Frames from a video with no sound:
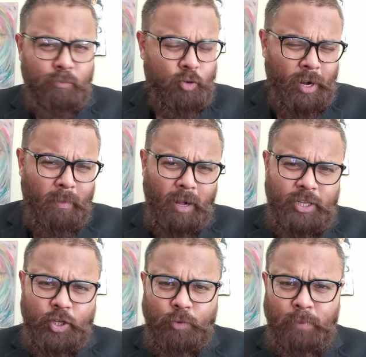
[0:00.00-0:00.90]
Pretty
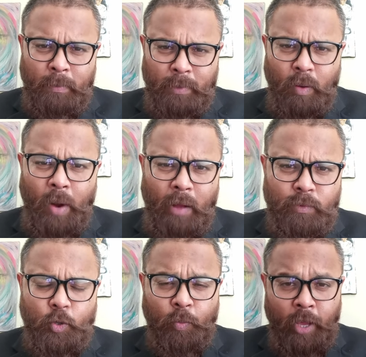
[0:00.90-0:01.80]
much, people
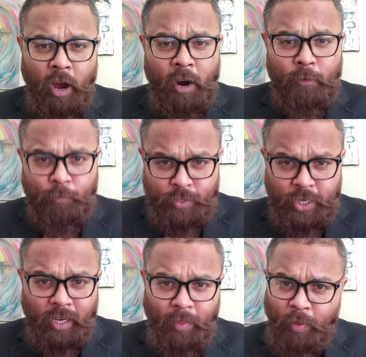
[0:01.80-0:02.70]
around you, they are
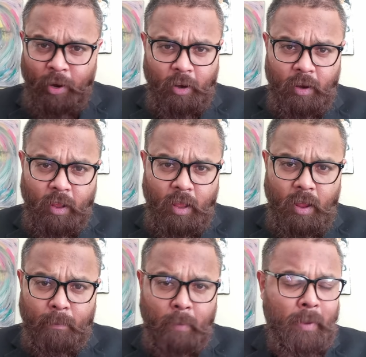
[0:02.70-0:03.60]
physically there,
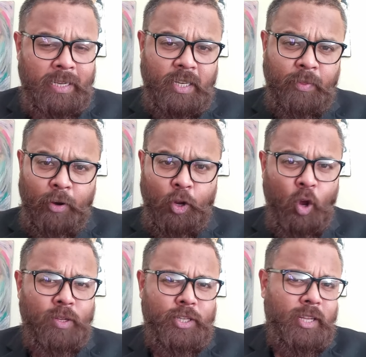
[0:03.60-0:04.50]
but mentally they're
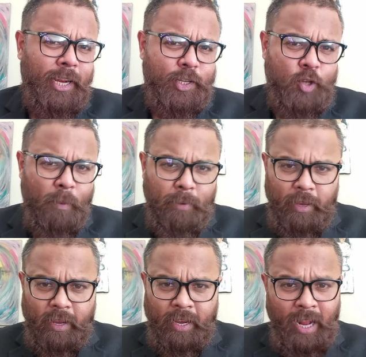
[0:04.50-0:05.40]
gone, just like a zombie.
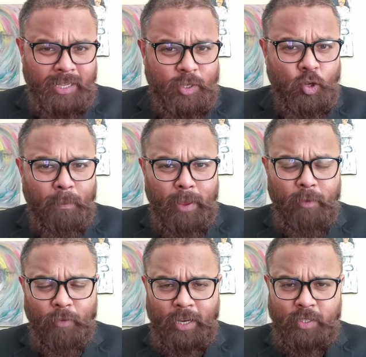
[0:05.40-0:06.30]
It has a zombie
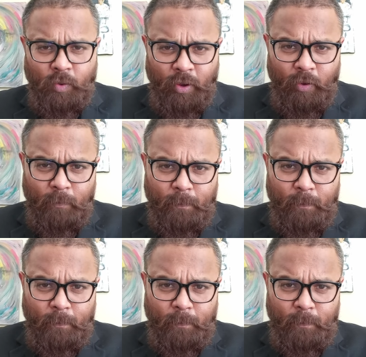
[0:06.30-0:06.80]
effect on you.